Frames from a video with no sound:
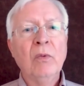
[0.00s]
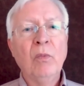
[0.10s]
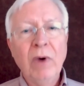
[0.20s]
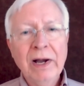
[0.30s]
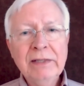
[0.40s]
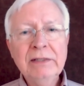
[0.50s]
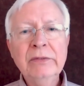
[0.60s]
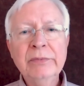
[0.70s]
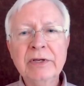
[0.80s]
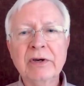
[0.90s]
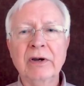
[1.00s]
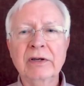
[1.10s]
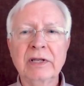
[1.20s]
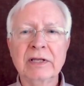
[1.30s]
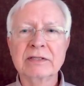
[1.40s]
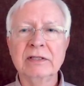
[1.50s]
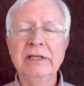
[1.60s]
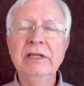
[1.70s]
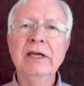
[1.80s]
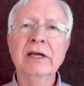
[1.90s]
widely regarded as the
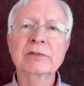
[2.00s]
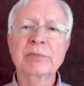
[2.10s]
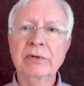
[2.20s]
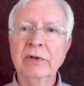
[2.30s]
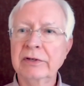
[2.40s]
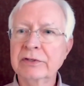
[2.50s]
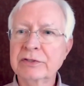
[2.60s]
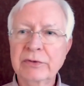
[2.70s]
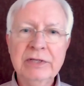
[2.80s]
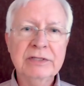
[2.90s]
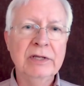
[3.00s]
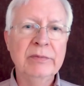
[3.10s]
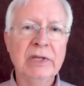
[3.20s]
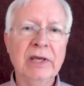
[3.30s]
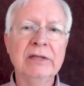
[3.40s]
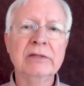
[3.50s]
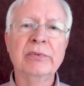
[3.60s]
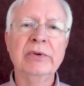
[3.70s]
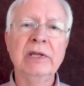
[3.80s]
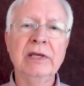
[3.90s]
leading expert on distressed M&A in the
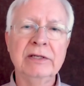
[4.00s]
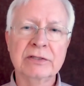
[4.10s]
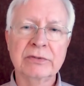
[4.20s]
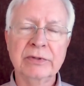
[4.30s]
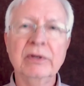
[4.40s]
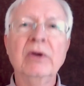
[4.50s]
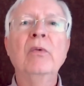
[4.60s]
printing industry.